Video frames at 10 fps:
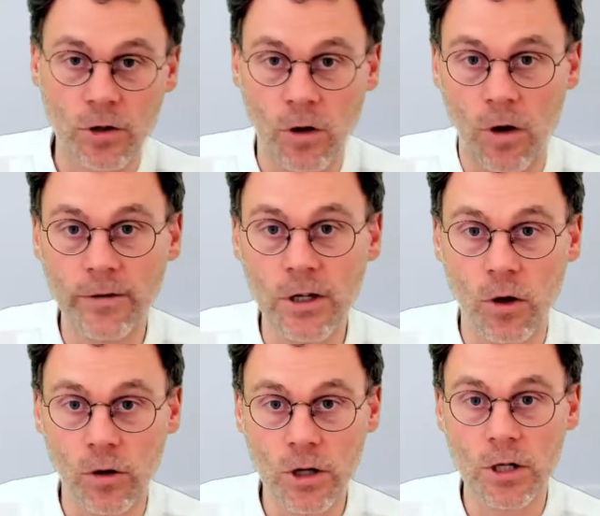of the
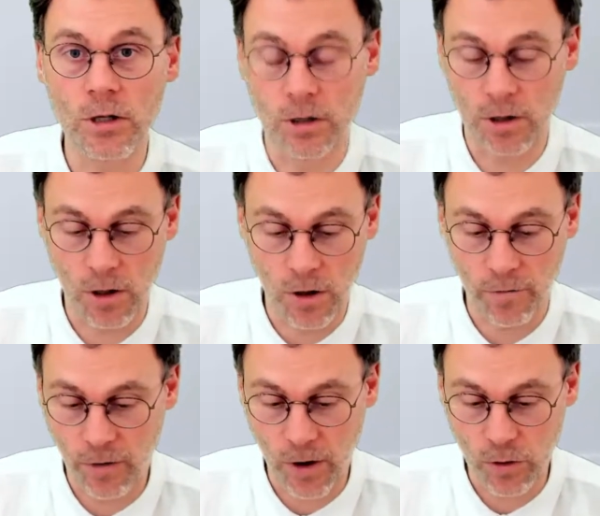origin of
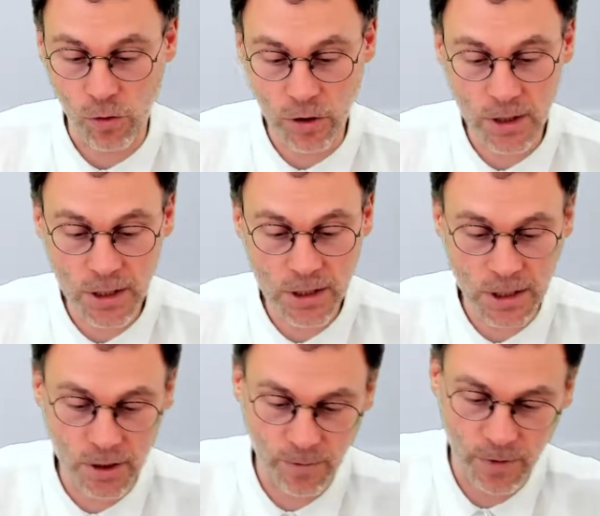our coordinate
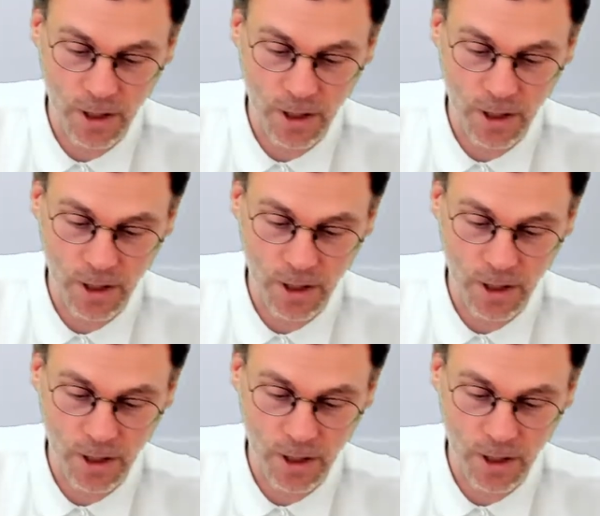system.